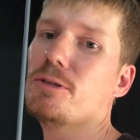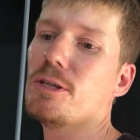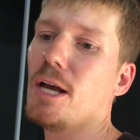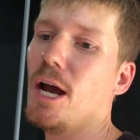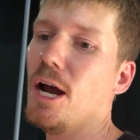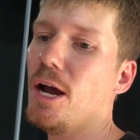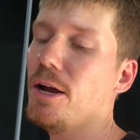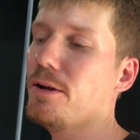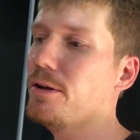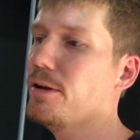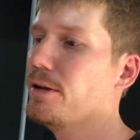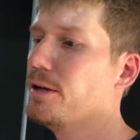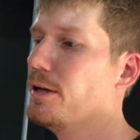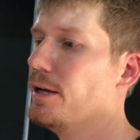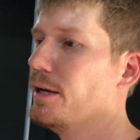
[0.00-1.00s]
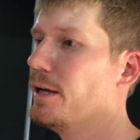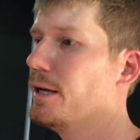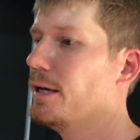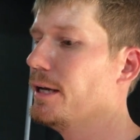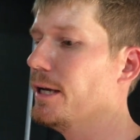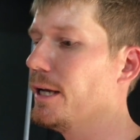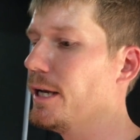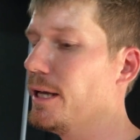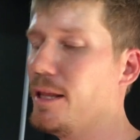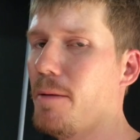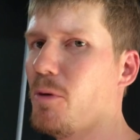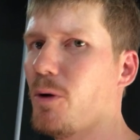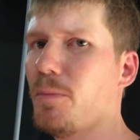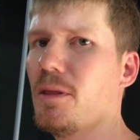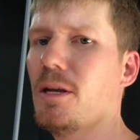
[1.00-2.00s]
So that
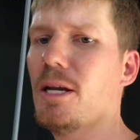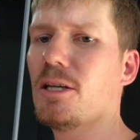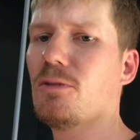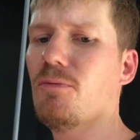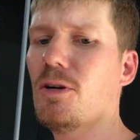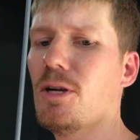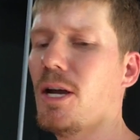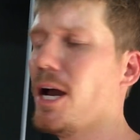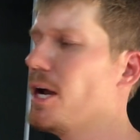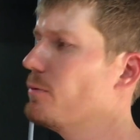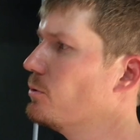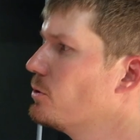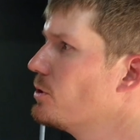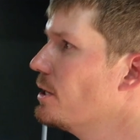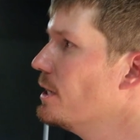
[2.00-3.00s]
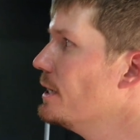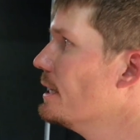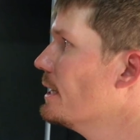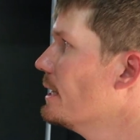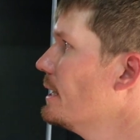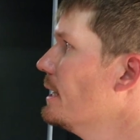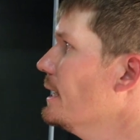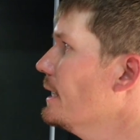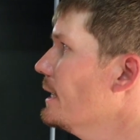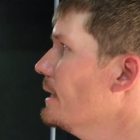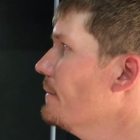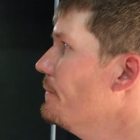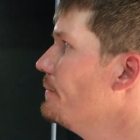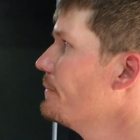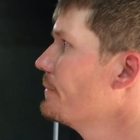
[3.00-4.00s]
might be the next video, we'll see.
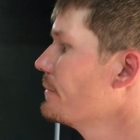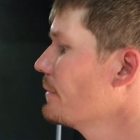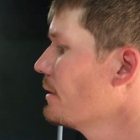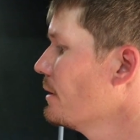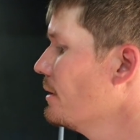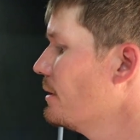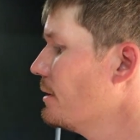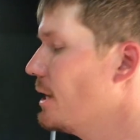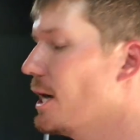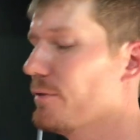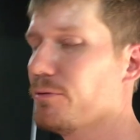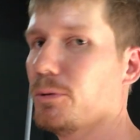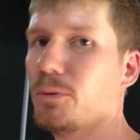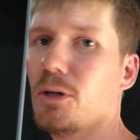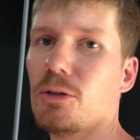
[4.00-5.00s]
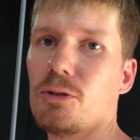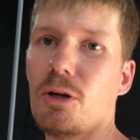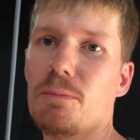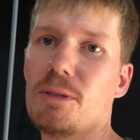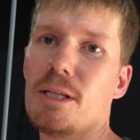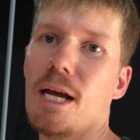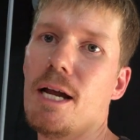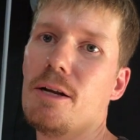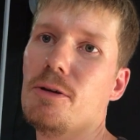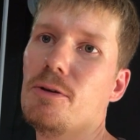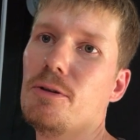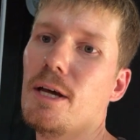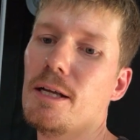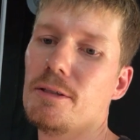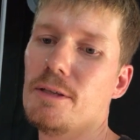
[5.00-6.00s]
Hopefully we've got time today to
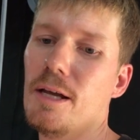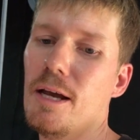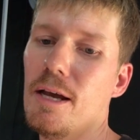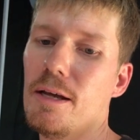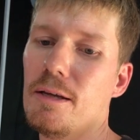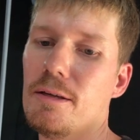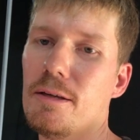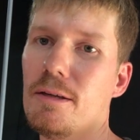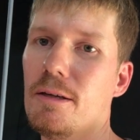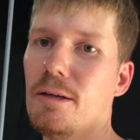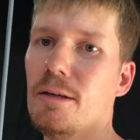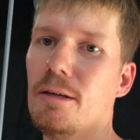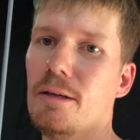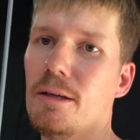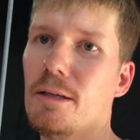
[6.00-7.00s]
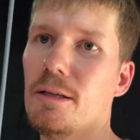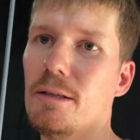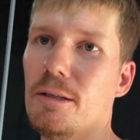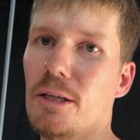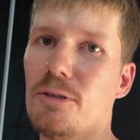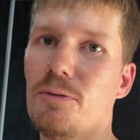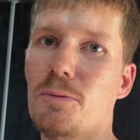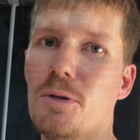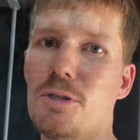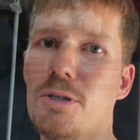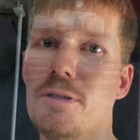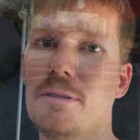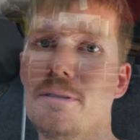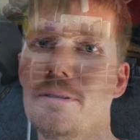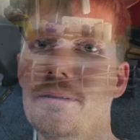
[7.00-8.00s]
do that. So thanks for
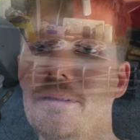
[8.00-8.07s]
watching.